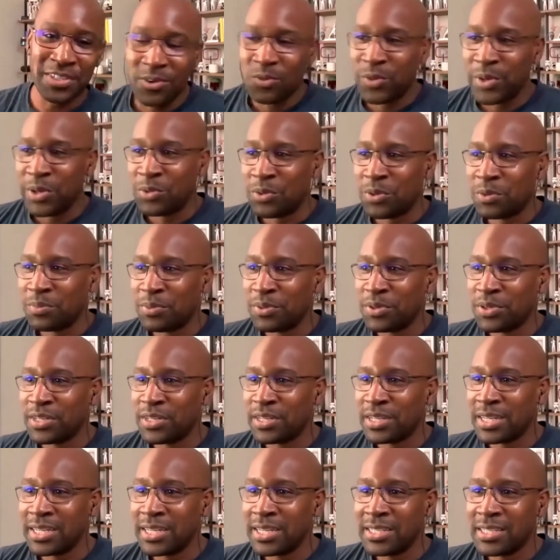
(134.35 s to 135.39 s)
We will put
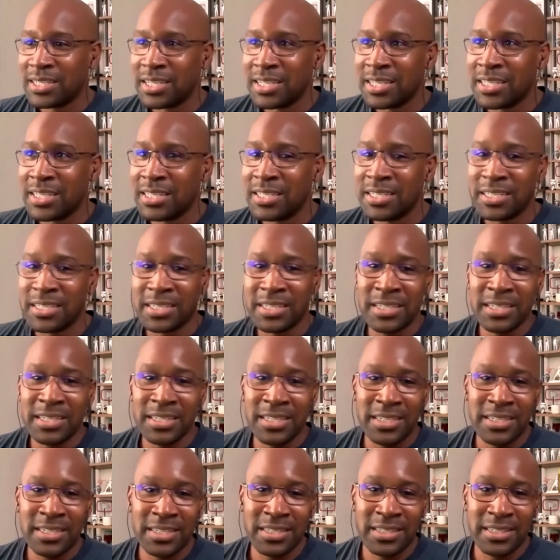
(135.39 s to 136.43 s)
a link
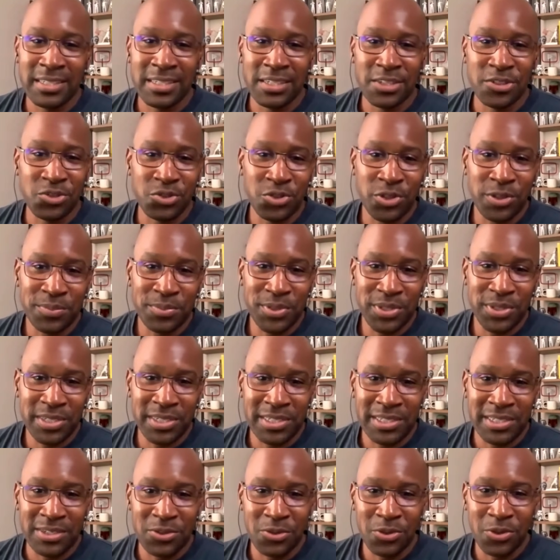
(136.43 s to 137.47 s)
in the
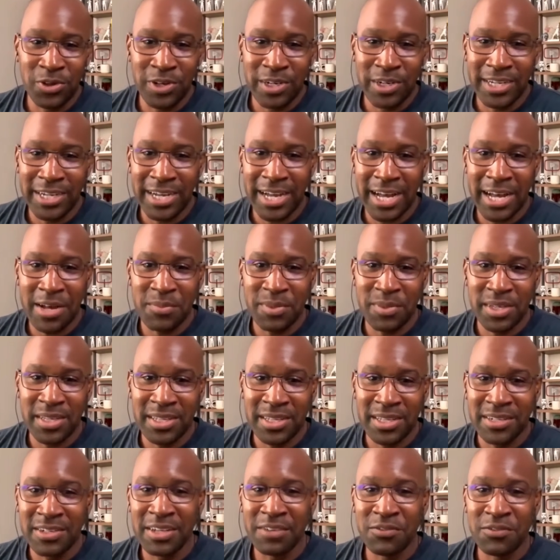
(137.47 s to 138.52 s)
description or in a comment
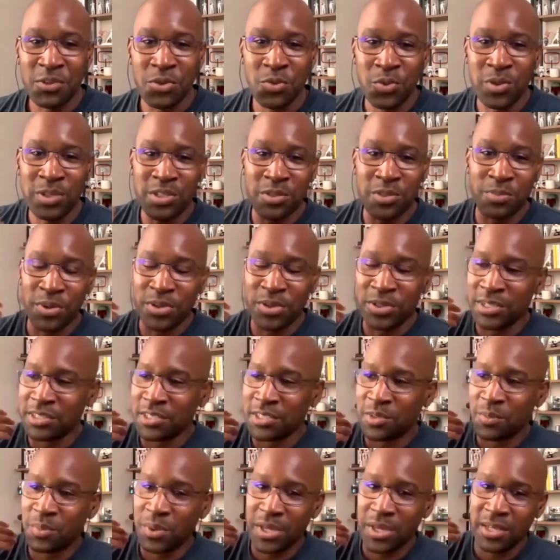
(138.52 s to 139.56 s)
if you want to
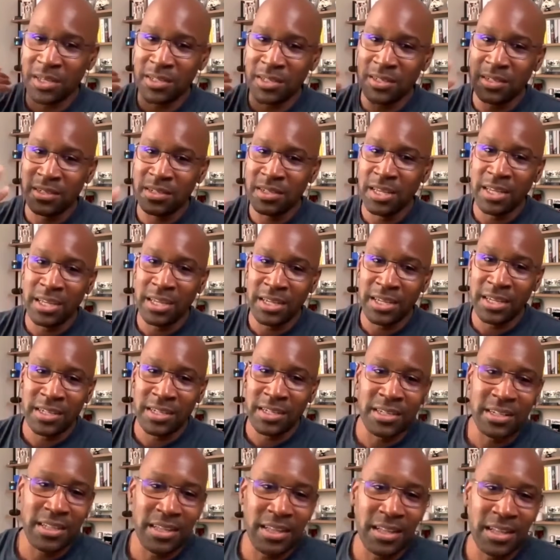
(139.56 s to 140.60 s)
participate.
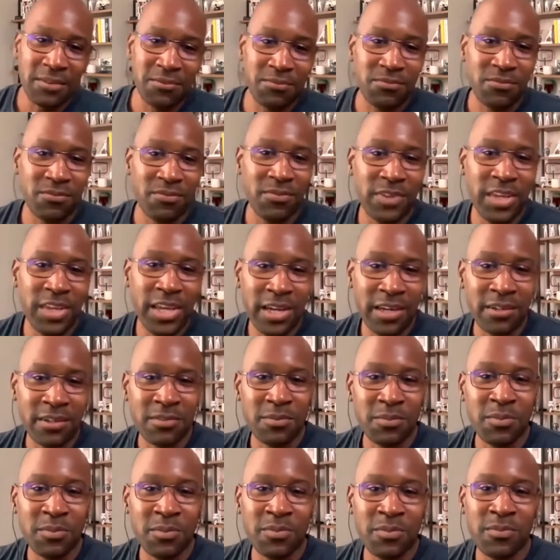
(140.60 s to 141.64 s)
And yeah,
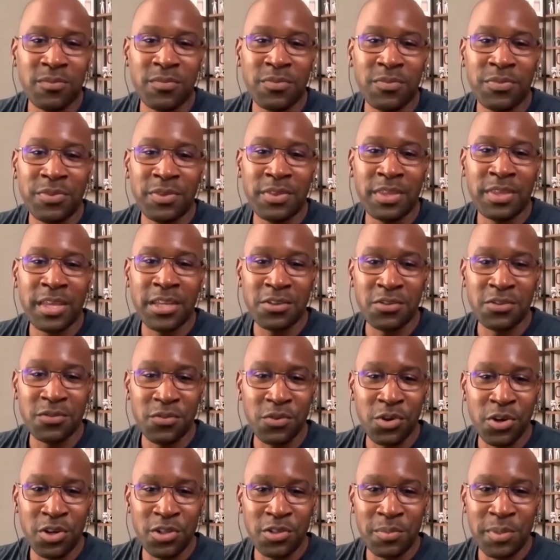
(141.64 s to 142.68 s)
thank you
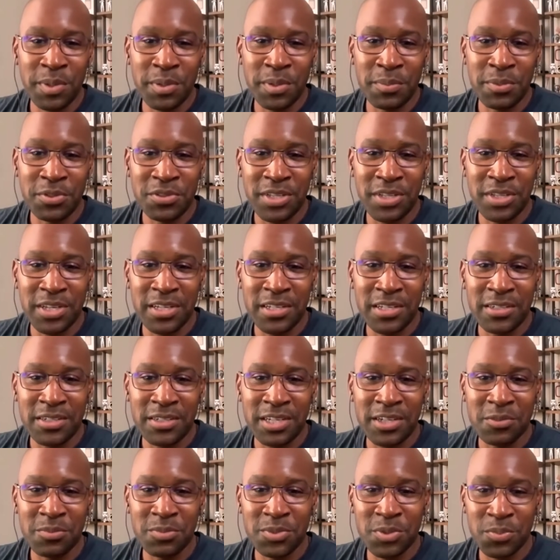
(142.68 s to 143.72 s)
for all the members that
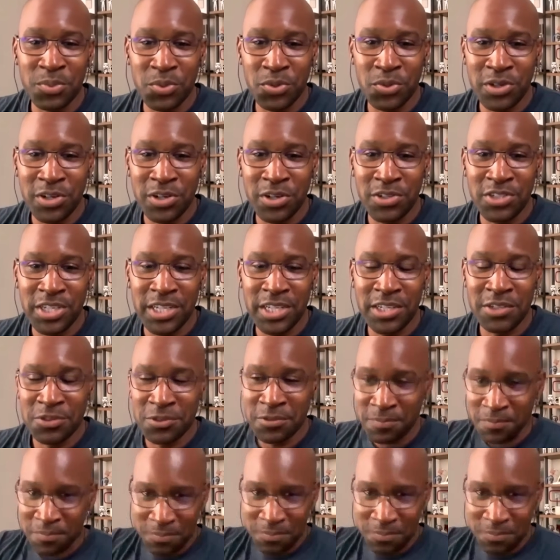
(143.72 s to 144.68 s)
help support our channel.